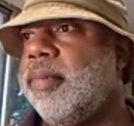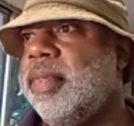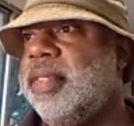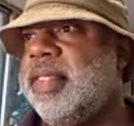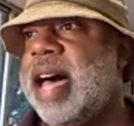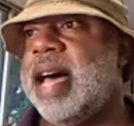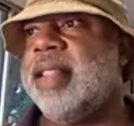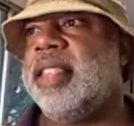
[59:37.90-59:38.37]

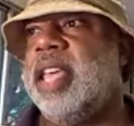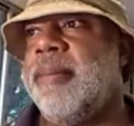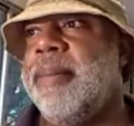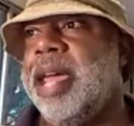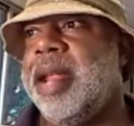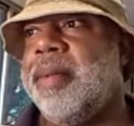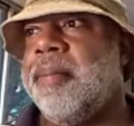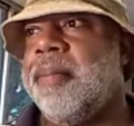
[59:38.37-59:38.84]
Don
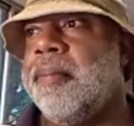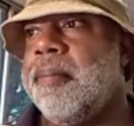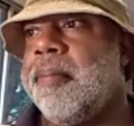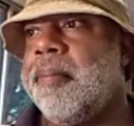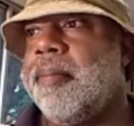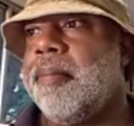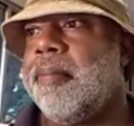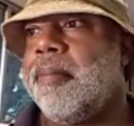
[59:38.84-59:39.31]
Lemon,
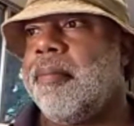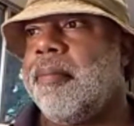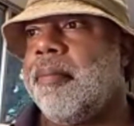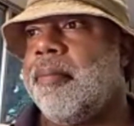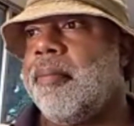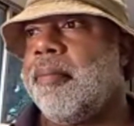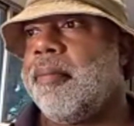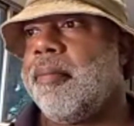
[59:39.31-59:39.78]

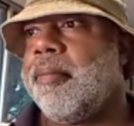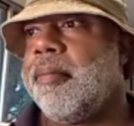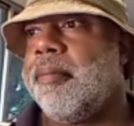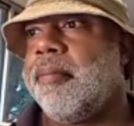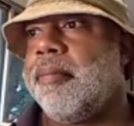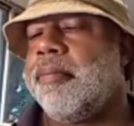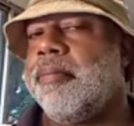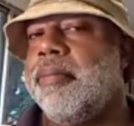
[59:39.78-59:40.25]

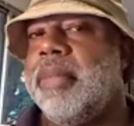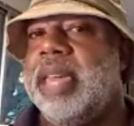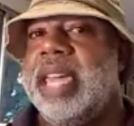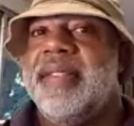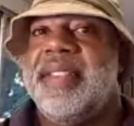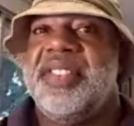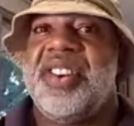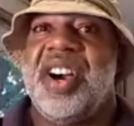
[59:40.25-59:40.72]

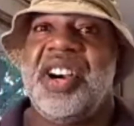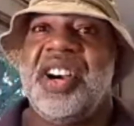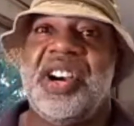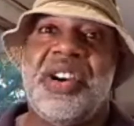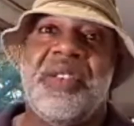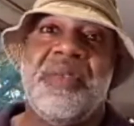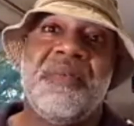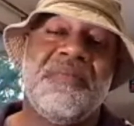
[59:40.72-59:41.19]
even
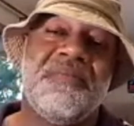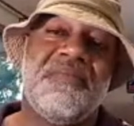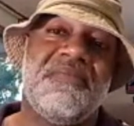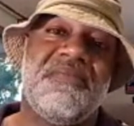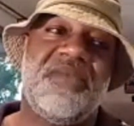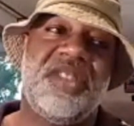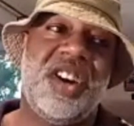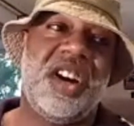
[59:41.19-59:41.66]
Tucker,
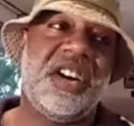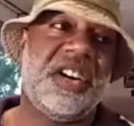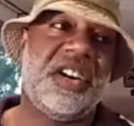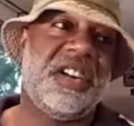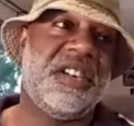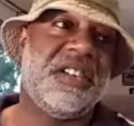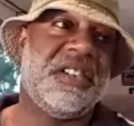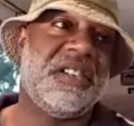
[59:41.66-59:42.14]

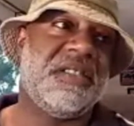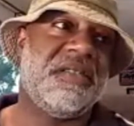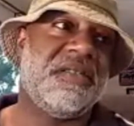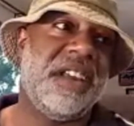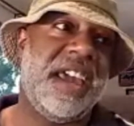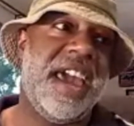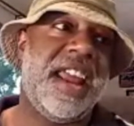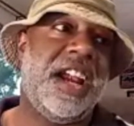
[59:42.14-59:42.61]

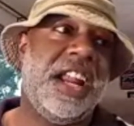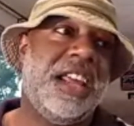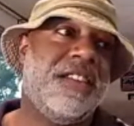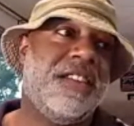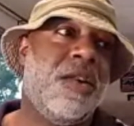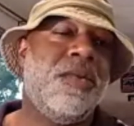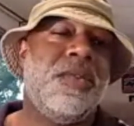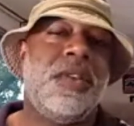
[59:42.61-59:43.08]

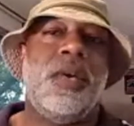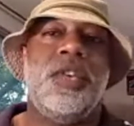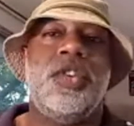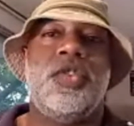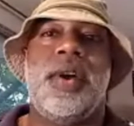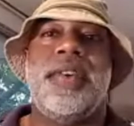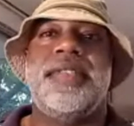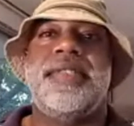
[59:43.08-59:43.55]
Hannity. Don't
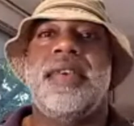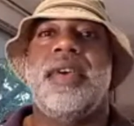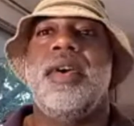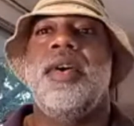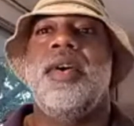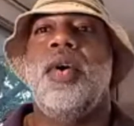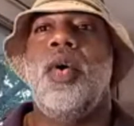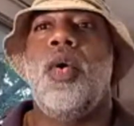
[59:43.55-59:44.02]
trust
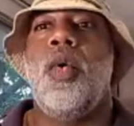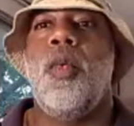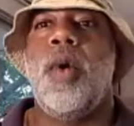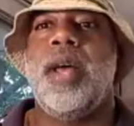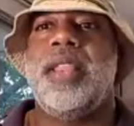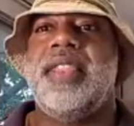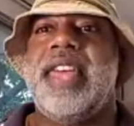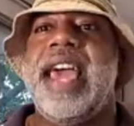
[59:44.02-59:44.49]

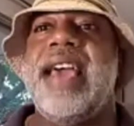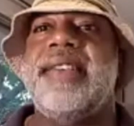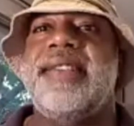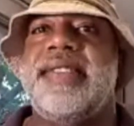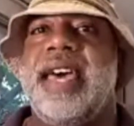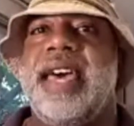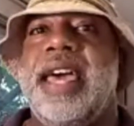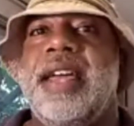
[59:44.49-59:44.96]
what they
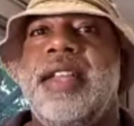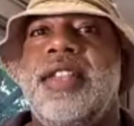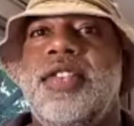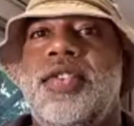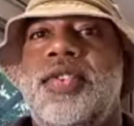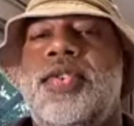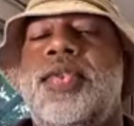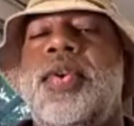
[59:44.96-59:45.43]
say.
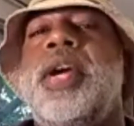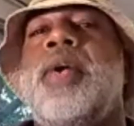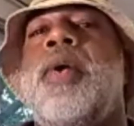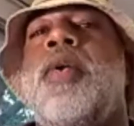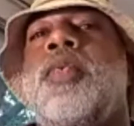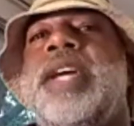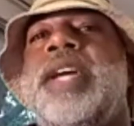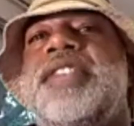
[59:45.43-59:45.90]
Do your
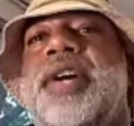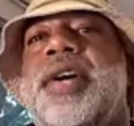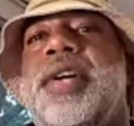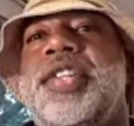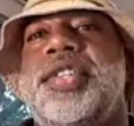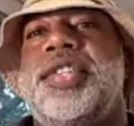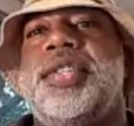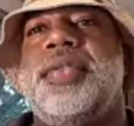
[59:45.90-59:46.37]
own
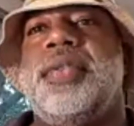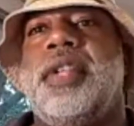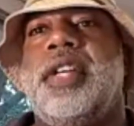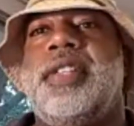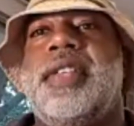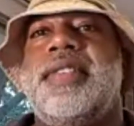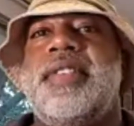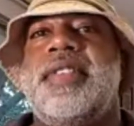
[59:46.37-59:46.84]
research.
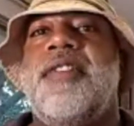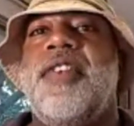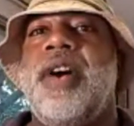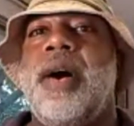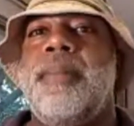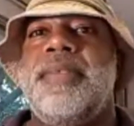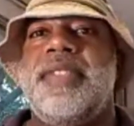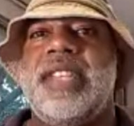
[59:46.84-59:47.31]
Look this stuff
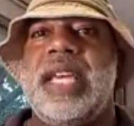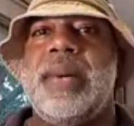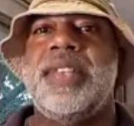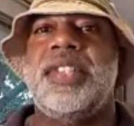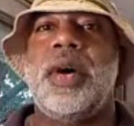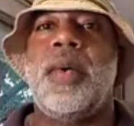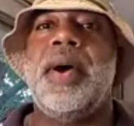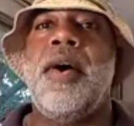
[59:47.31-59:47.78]
up. See
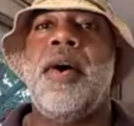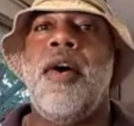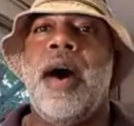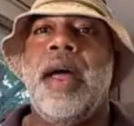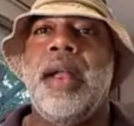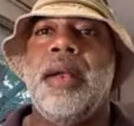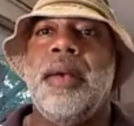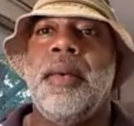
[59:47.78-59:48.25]
what's going
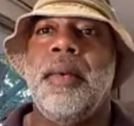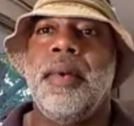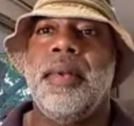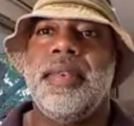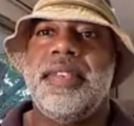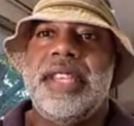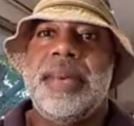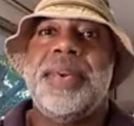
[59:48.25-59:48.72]
on.
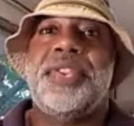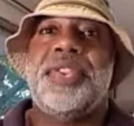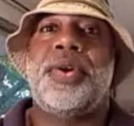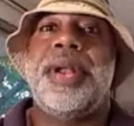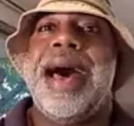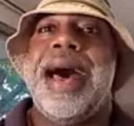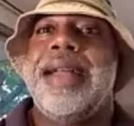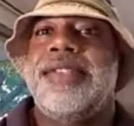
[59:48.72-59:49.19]
See what
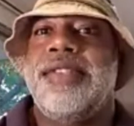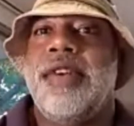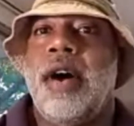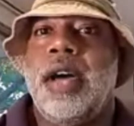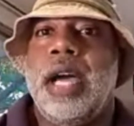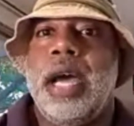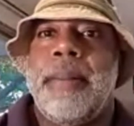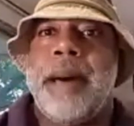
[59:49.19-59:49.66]
they're not
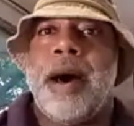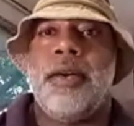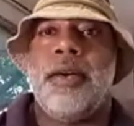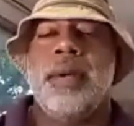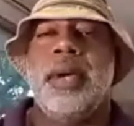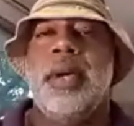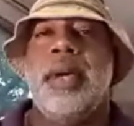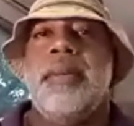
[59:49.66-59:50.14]
talking about,
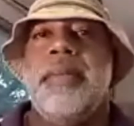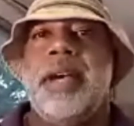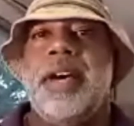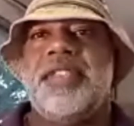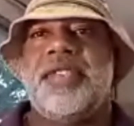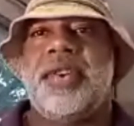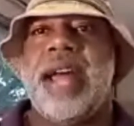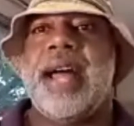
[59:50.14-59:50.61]

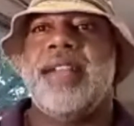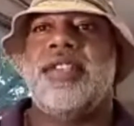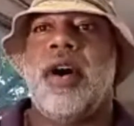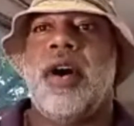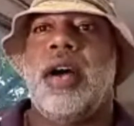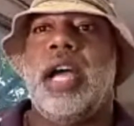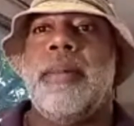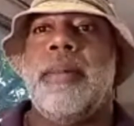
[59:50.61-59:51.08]
because they're not
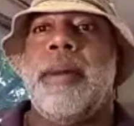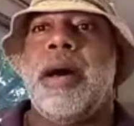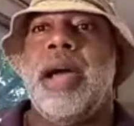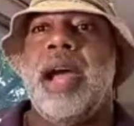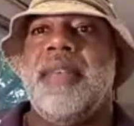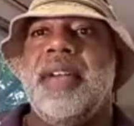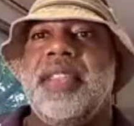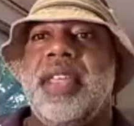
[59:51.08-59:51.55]
talking about
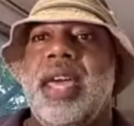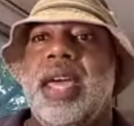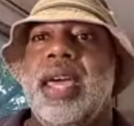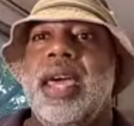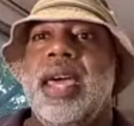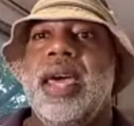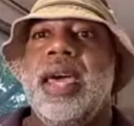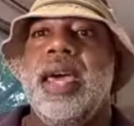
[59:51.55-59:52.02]
everything.
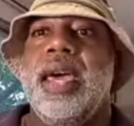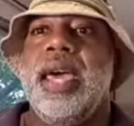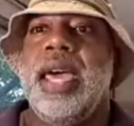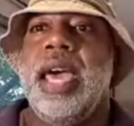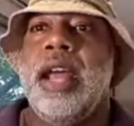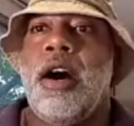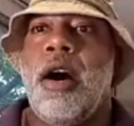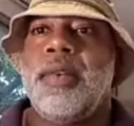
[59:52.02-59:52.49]

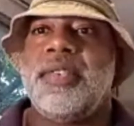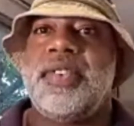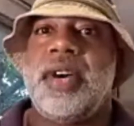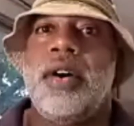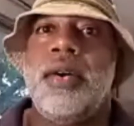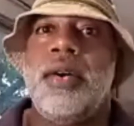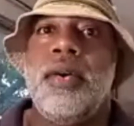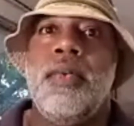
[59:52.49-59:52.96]
And
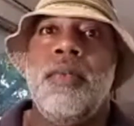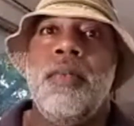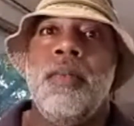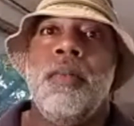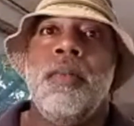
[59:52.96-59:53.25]
also